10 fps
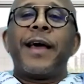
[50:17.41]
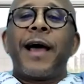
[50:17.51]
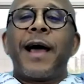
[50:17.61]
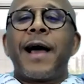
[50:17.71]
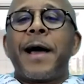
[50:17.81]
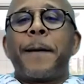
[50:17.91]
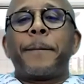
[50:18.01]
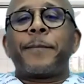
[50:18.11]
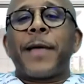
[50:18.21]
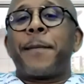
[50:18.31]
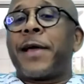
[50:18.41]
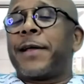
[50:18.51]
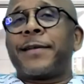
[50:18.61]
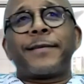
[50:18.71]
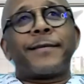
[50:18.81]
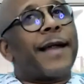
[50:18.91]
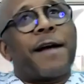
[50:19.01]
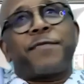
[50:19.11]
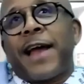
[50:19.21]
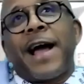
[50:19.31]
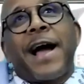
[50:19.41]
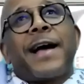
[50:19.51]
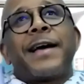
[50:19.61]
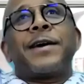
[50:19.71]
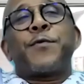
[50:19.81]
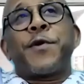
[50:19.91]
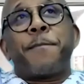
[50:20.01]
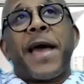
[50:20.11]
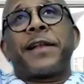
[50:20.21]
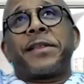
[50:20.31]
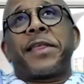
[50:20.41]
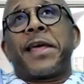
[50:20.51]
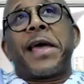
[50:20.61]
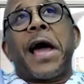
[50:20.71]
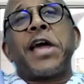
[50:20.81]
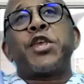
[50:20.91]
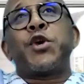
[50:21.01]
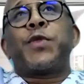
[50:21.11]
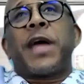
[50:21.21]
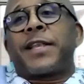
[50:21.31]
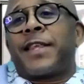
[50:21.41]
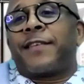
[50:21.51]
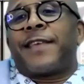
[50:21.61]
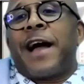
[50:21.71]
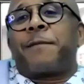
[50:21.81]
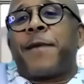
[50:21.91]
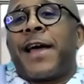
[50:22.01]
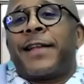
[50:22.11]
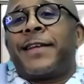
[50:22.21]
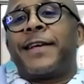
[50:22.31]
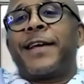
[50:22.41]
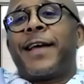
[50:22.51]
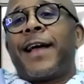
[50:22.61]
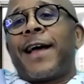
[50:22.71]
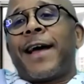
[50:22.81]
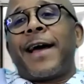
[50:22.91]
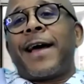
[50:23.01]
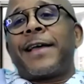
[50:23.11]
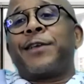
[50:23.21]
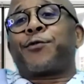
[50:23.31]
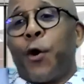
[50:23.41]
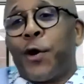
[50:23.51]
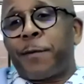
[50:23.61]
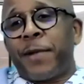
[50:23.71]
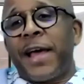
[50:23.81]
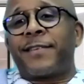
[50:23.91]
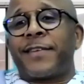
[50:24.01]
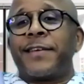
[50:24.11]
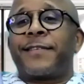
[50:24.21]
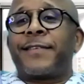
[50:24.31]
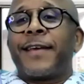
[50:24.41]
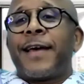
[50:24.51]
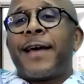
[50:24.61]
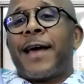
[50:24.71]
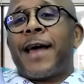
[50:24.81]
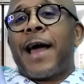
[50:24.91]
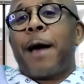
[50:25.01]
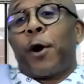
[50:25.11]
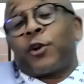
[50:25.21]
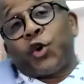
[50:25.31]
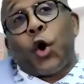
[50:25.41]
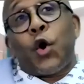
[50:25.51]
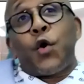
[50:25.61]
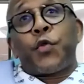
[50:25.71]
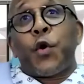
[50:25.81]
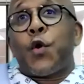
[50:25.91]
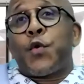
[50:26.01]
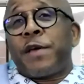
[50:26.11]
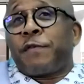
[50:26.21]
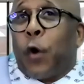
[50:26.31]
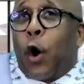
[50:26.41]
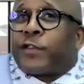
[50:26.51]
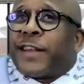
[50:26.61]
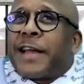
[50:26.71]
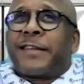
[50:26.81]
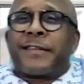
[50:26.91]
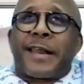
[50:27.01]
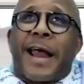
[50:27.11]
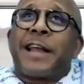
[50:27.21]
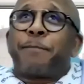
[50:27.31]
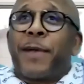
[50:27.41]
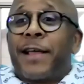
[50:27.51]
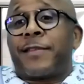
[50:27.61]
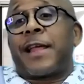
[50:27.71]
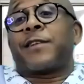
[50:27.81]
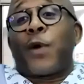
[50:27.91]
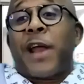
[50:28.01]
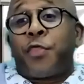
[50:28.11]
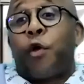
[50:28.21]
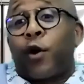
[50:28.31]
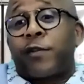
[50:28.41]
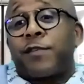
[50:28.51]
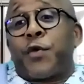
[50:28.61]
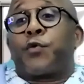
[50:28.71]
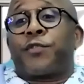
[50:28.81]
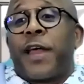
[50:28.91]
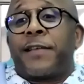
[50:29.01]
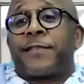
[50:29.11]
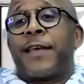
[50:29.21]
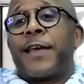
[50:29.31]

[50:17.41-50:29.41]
I mean, after we met there, I knew that this young man is going places. I'm not sure though if Kokstad is the right place. That is what I thought those days.